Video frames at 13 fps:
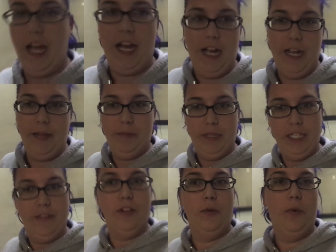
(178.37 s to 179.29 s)
I am
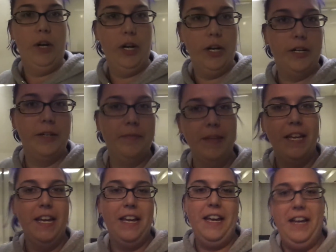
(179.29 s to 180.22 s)
leaving work.
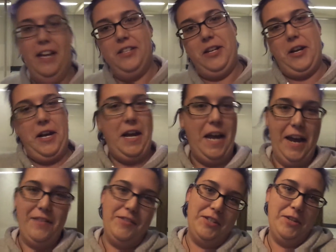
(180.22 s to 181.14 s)
Sorry,
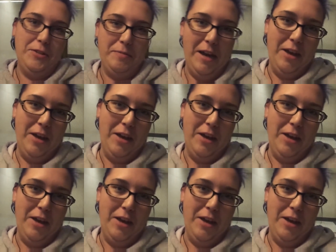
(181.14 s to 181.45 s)
I have to use my